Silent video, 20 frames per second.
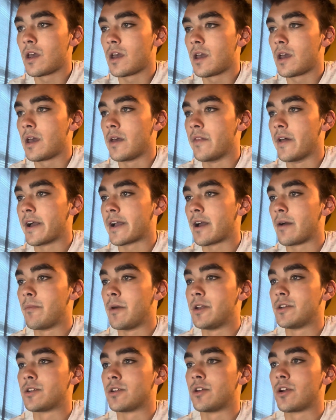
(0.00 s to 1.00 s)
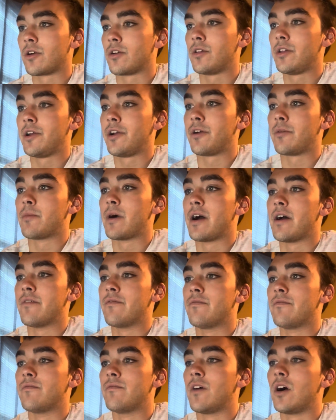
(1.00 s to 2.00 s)
And like I mentioned earlier, my
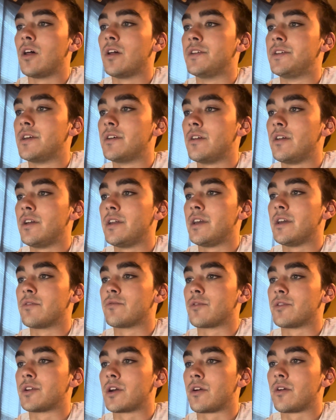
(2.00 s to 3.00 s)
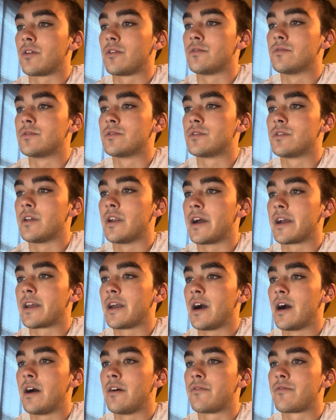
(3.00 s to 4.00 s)
volatility and returns that I
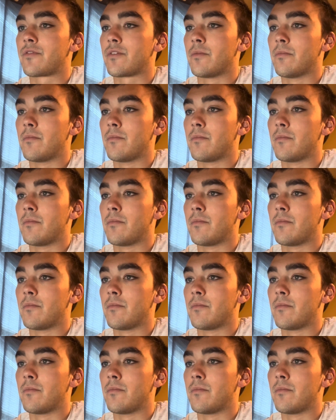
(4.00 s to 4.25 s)
got from